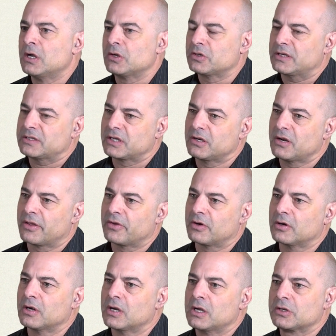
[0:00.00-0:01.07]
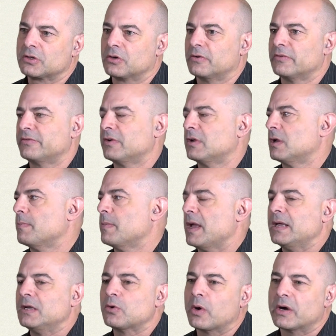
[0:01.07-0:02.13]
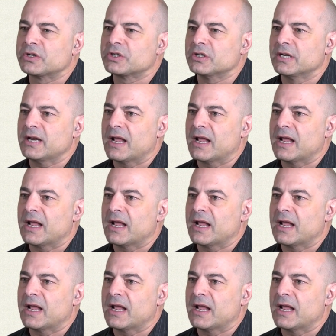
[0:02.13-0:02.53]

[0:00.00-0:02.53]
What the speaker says: So that's another sort of main question